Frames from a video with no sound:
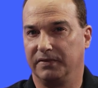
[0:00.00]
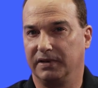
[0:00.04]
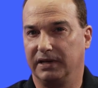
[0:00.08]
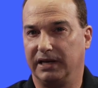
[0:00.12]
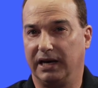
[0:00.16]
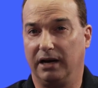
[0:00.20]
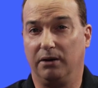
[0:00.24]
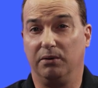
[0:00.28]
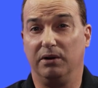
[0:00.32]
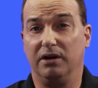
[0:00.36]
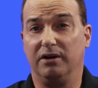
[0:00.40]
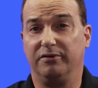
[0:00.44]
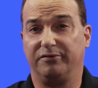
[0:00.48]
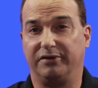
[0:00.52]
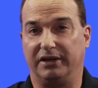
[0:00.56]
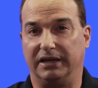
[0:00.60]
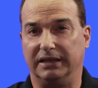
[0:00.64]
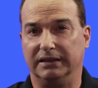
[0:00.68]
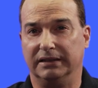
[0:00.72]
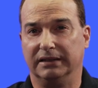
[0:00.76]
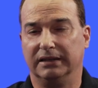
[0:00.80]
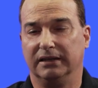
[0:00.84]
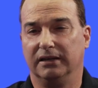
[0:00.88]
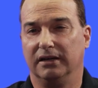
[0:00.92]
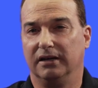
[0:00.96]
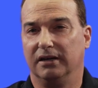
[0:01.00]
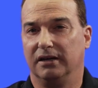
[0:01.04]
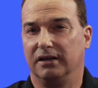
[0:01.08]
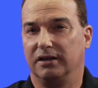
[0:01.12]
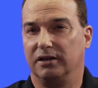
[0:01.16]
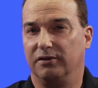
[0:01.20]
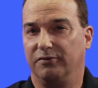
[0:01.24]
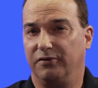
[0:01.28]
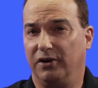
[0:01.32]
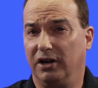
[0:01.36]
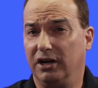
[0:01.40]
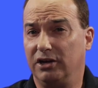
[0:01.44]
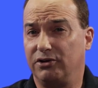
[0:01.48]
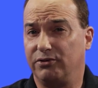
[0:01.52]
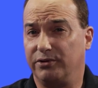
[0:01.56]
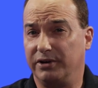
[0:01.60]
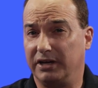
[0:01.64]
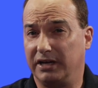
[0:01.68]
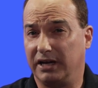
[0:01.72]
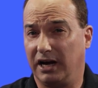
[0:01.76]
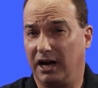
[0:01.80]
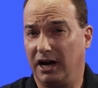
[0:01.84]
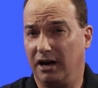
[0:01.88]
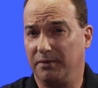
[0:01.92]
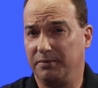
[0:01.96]
However, the voluntary
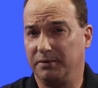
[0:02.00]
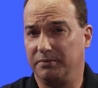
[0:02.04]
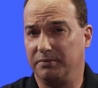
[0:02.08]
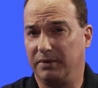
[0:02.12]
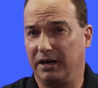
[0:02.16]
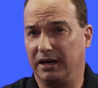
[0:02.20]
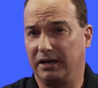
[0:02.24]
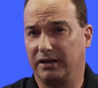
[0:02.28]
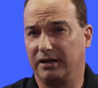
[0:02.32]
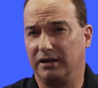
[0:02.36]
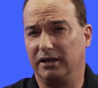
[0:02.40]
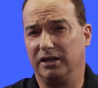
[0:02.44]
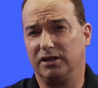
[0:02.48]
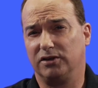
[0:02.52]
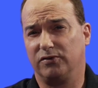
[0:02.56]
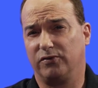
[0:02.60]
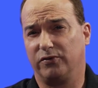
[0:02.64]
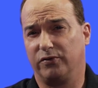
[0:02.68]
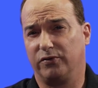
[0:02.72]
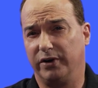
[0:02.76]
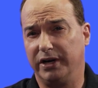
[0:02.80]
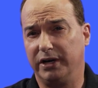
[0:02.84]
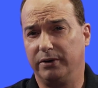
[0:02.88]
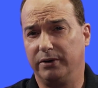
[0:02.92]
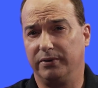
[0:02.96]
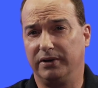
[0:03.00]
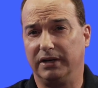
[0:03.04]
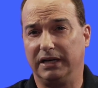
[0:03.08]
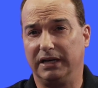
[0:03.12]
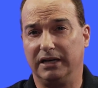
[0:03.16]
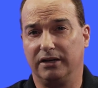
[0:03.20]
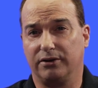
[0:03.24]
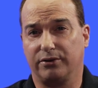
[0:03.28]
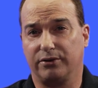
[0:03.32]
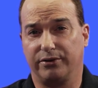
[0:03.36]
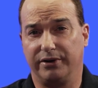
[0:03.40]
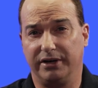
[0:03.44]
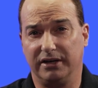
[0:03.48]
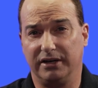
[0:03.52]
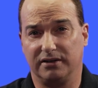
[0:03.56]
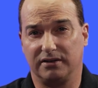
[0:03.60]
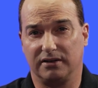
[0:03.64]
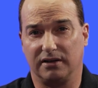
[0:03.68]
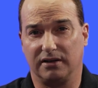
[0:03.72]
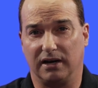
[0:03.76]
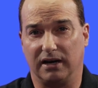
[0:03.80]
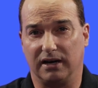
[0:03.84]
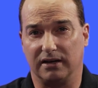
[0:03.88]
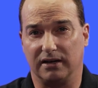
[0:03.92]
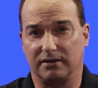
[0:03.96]
carbon market is frequently
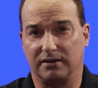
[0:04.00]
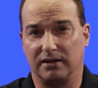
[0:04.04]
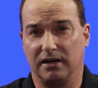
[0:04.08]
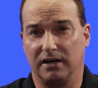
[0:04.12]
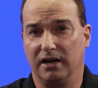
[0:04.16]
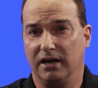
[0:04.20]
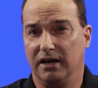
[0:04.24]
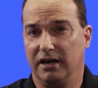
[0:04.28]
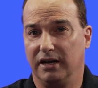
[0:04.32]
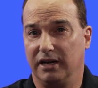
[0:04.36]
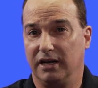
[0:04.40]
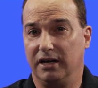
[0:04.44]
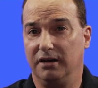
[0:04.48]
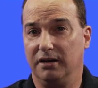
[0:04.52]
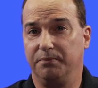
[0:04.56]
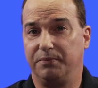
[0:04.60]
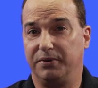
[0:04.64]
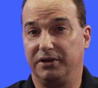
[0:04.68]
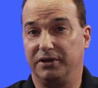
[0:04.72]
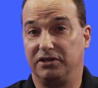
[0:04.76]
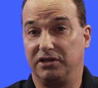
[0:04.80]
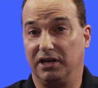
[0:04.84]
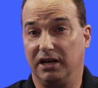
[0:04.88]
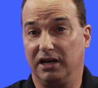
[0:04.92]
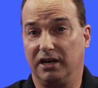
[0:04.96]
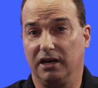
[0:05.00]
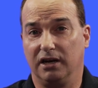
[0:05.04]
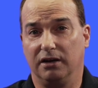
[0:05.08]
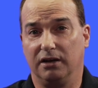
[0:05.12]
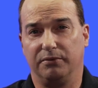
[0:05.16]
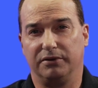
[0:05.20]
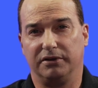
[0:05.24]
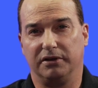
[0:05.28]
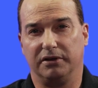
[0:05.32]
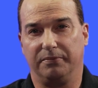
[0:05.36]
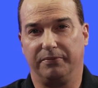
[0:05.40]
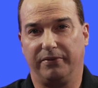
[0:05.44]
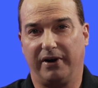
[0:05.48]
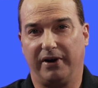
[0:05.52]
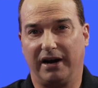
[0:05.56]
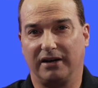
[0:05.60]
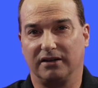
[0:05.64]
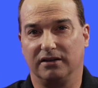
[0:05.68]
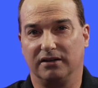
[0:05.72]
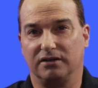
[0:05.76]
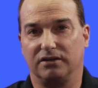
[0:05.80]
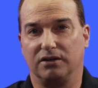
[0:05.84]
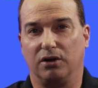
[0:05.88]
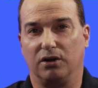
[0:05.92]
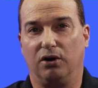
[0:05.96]
criticized, in particular with the
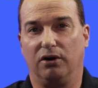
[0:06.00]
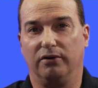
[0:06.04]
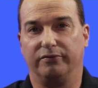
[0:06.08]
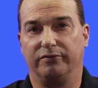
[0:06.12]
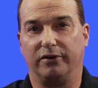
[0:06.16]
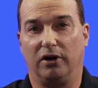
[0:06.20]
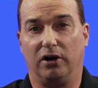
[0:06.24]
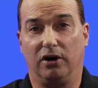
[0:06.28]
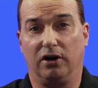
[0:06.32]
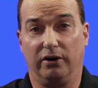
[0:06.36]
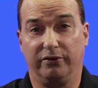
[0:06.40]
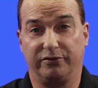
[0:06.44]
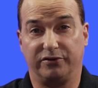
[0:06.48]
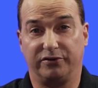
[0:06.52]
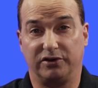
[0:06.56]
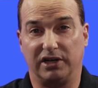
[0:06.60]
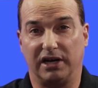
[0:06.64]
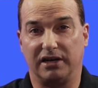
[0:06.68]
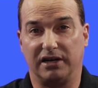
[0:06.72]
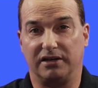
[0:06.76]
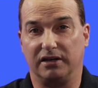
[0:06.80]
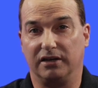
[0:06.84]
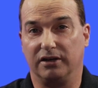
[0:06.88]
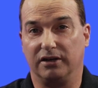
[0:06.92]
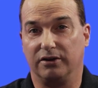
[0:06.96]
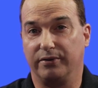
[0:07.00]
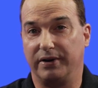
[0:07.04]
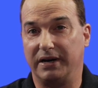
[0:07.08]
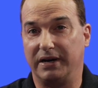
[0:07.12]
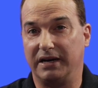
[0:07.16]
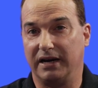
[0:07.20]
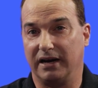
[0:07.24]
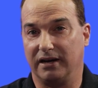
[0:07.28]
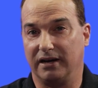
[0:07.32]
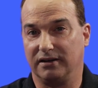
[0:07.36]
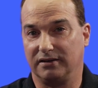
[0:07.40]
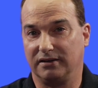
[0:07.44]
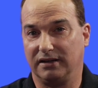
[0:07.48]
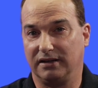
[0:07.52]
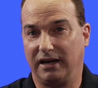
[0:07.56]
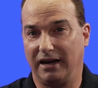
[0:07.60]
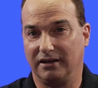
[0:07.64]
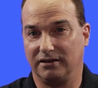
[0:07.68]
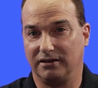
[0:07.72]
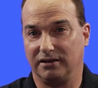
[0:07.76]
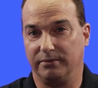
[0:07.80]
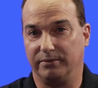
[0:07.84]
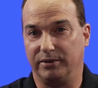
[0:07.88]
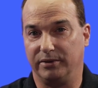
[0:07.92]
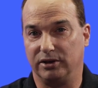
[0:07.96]
practice of offsetting greenhouse
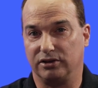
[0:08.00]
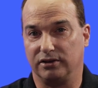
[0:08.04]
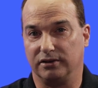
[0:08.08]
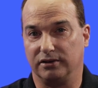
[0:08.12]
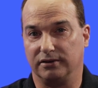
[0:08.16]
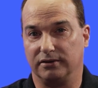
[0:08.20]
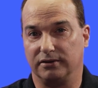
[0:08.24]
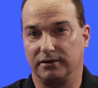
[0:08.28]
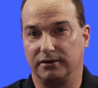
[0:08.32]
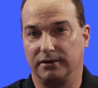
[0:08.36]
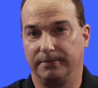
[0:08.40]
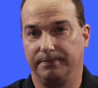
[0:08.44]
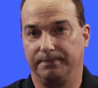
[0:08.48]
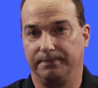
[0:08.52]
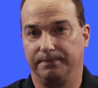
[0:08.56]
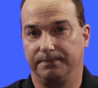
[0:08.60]
gas emissions.